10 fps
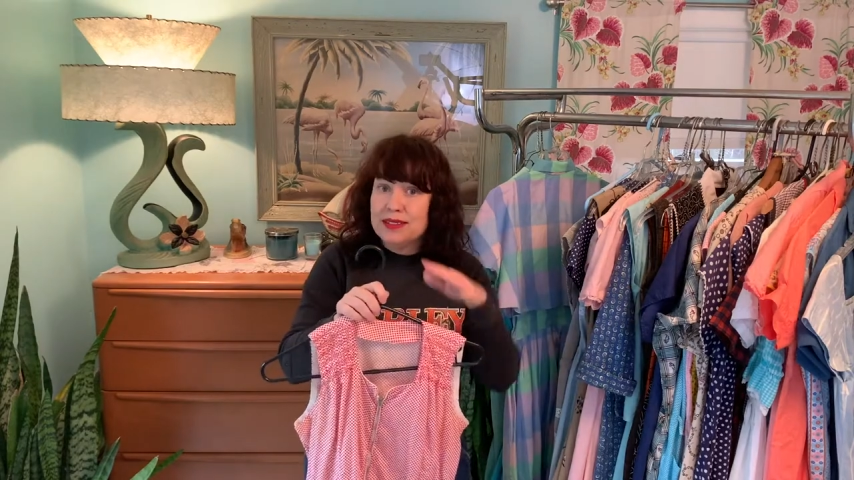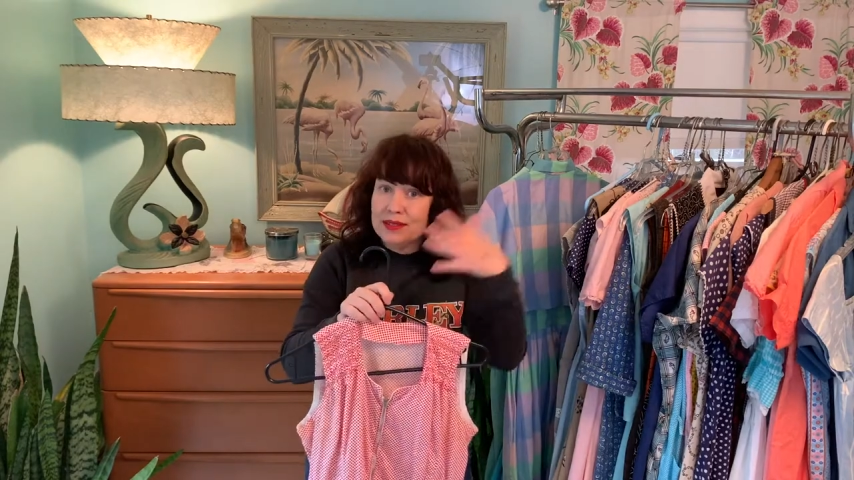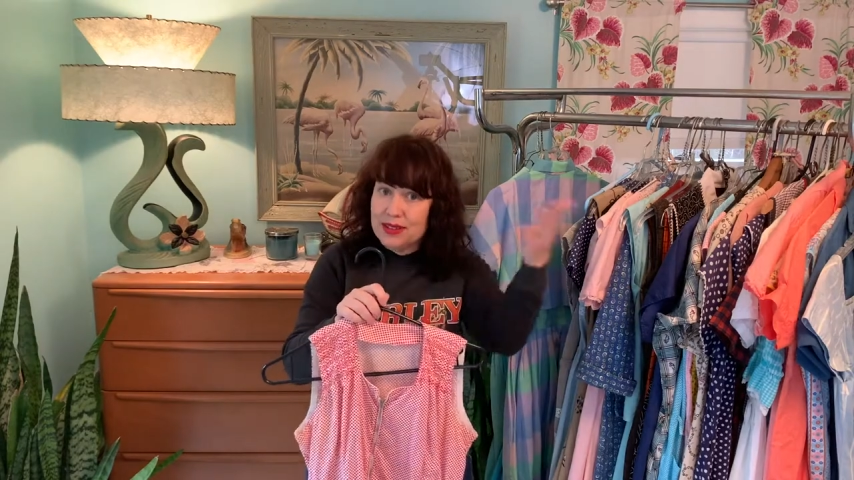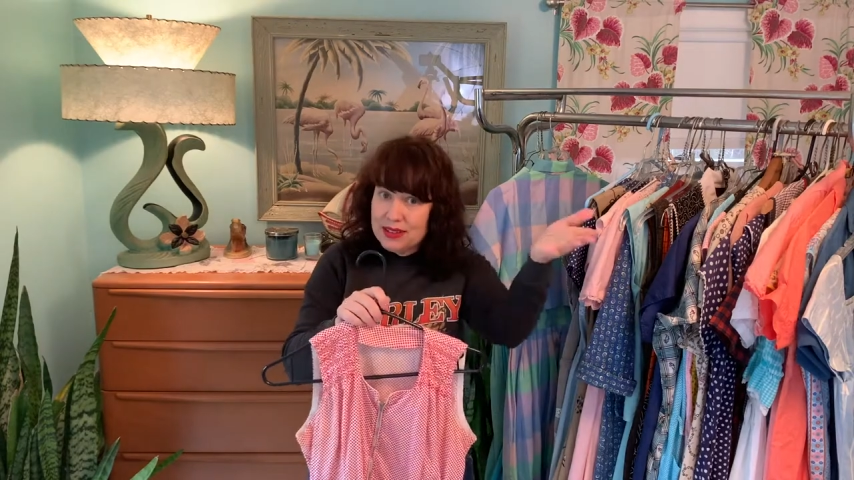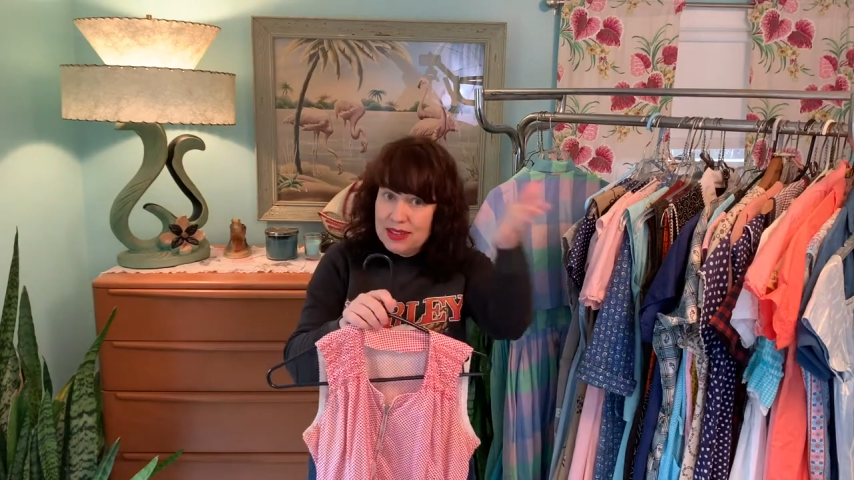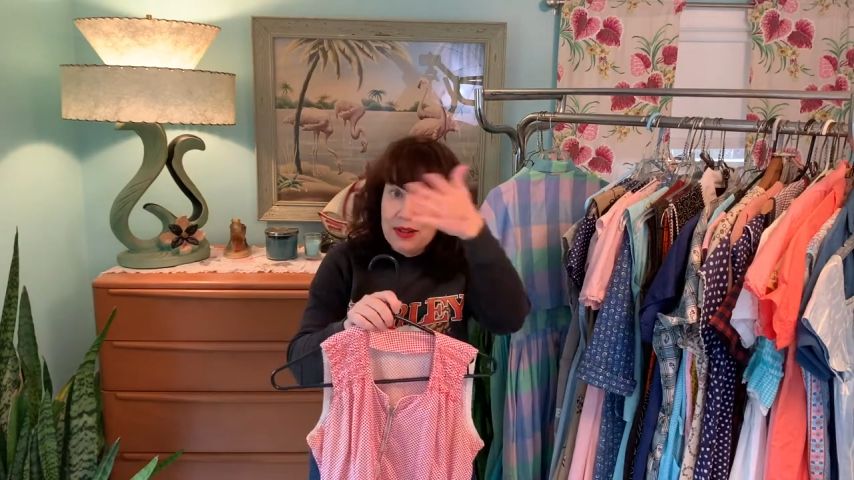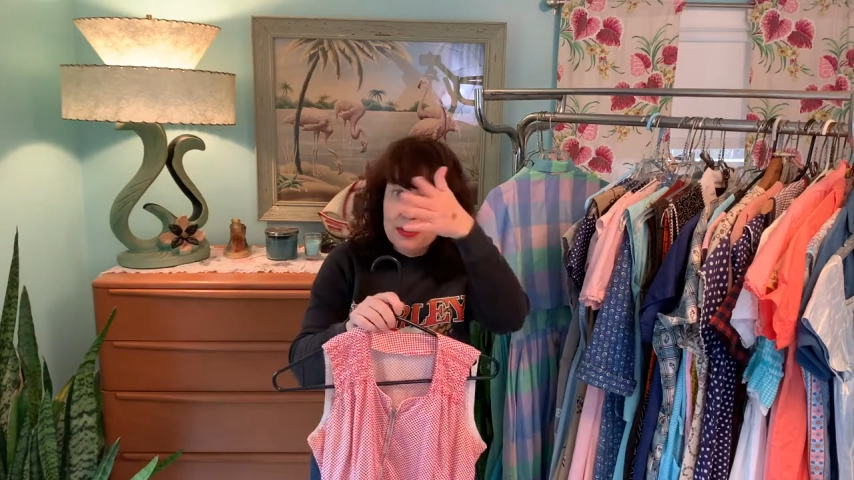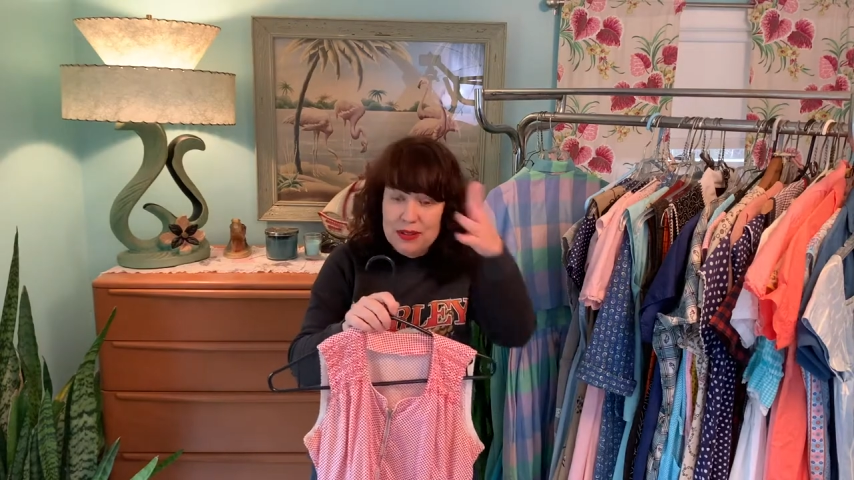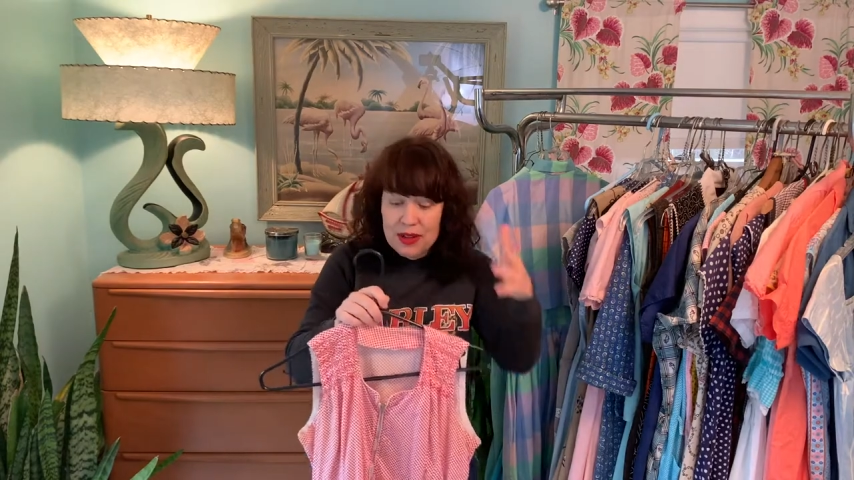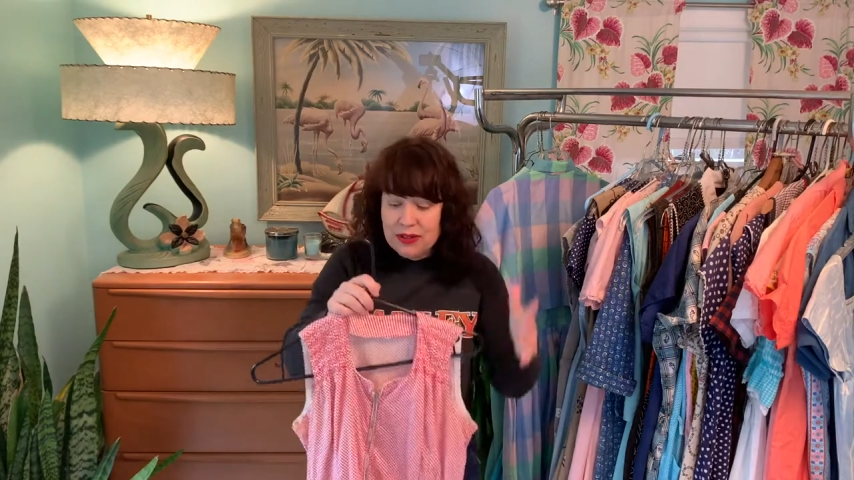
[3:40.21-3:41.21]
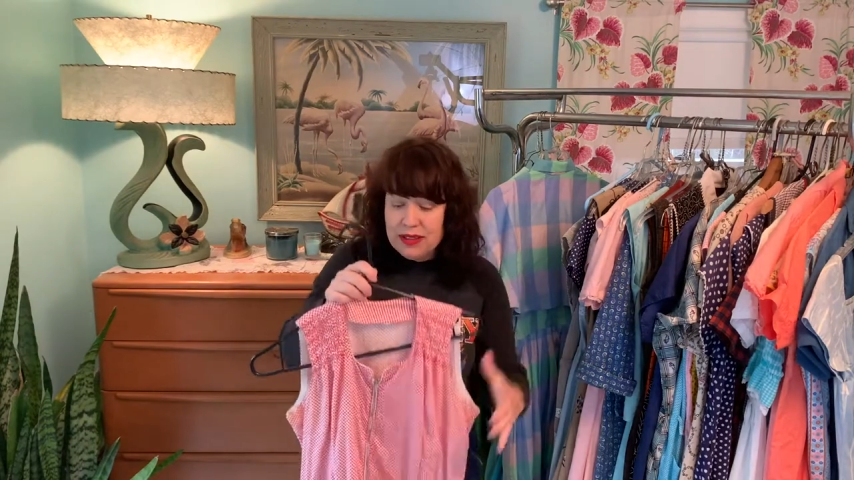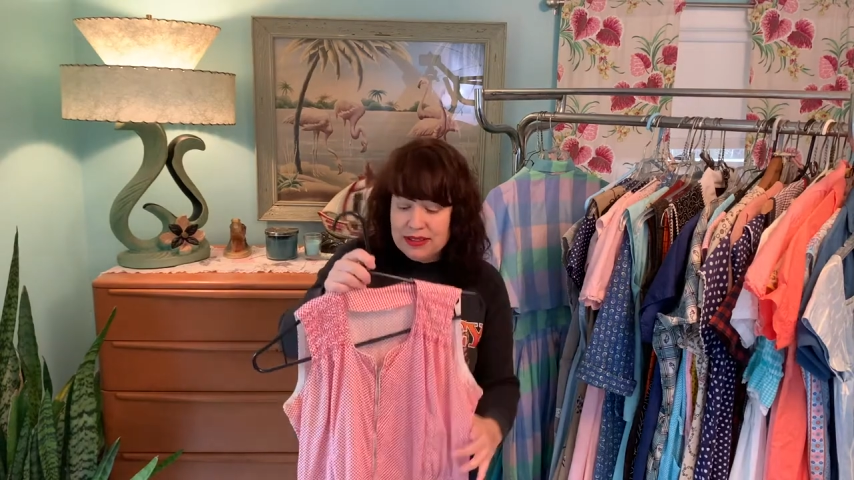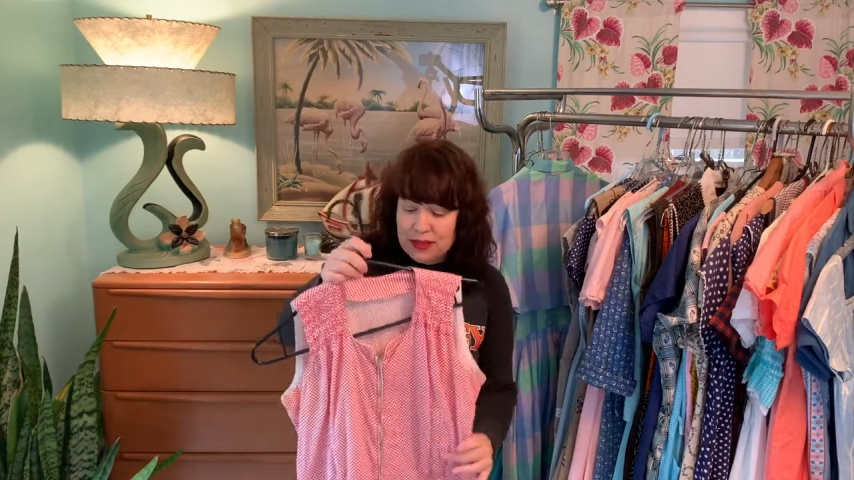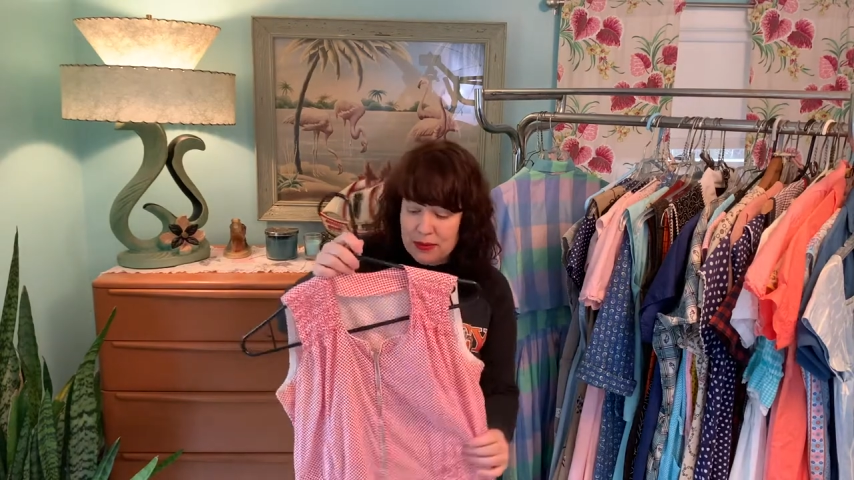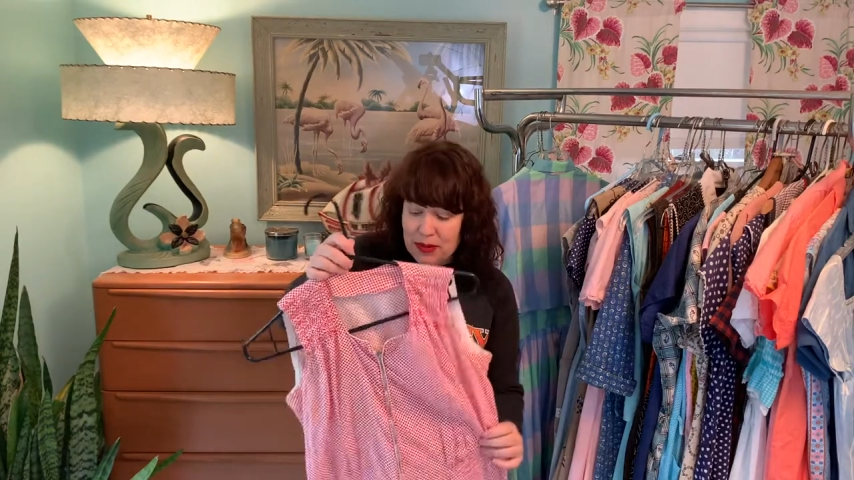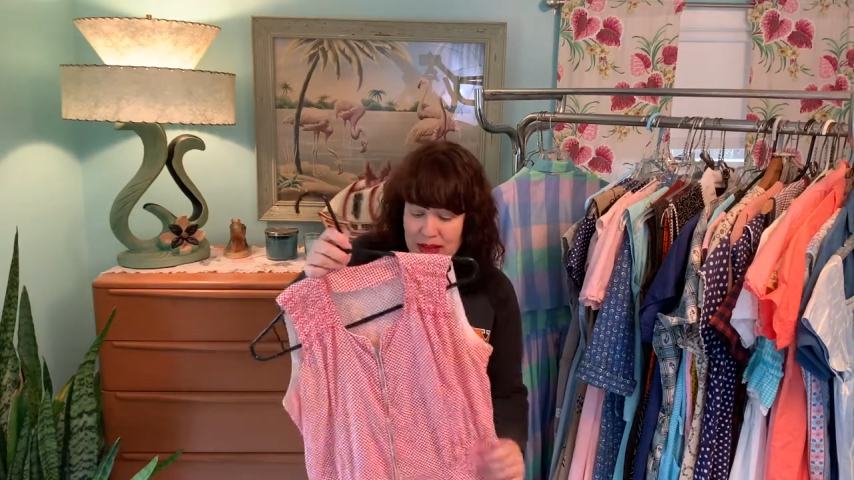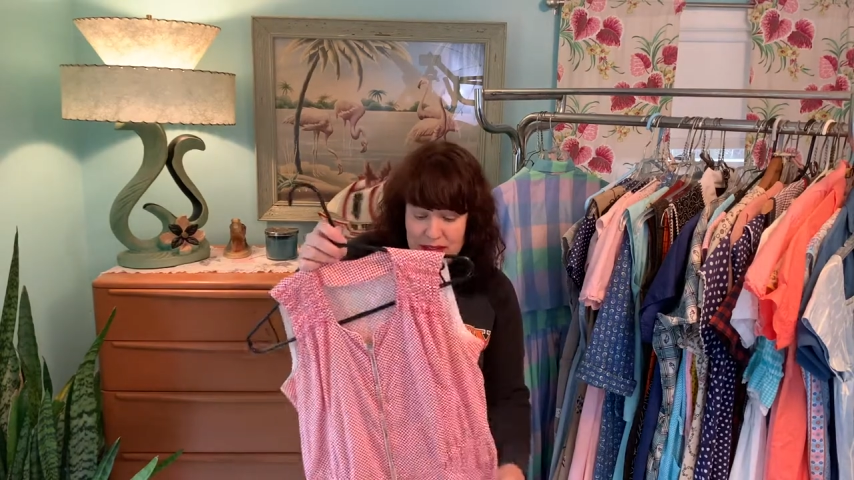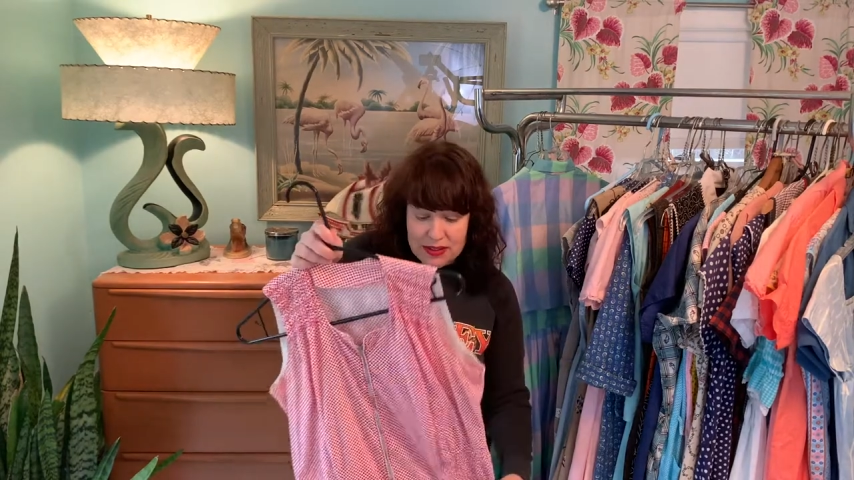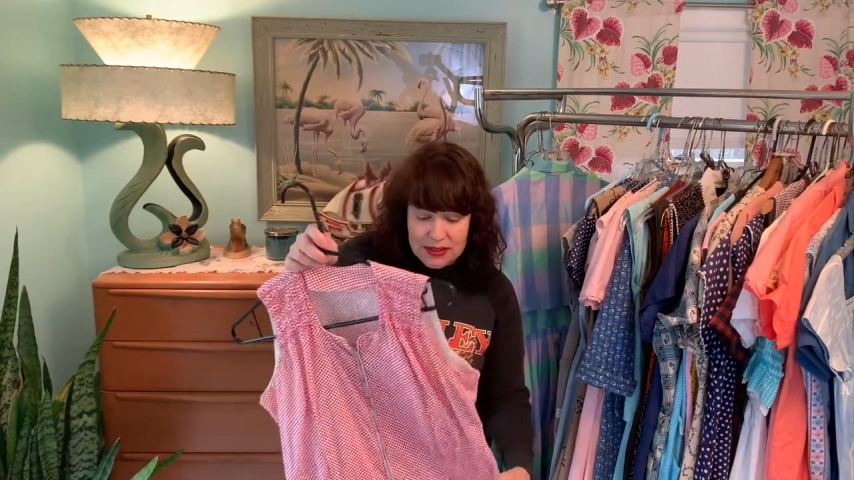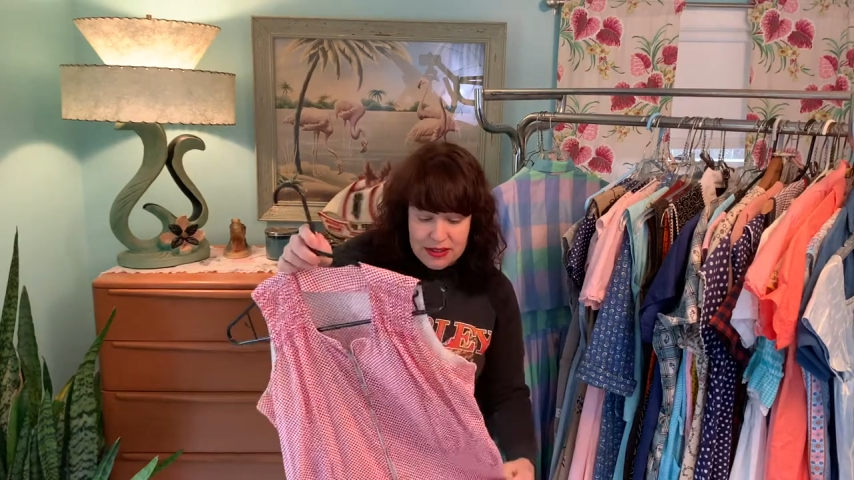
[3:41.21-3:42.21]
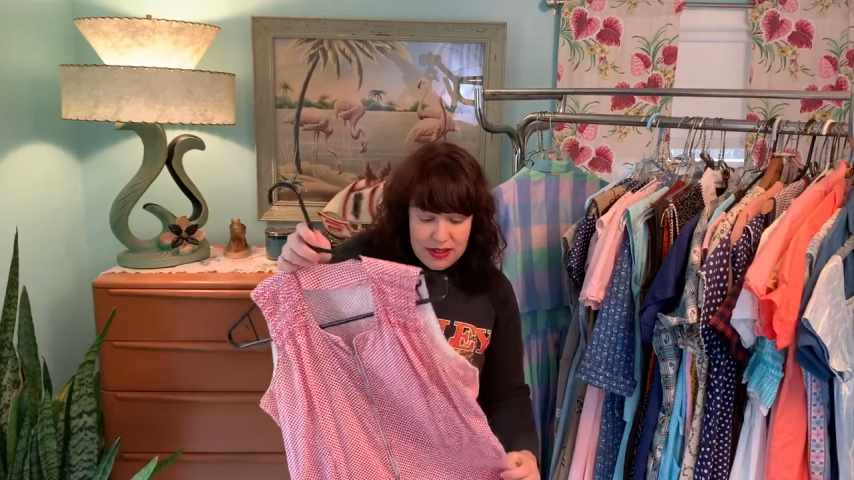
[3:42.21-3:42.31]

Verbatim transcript: the set was already somewhere else.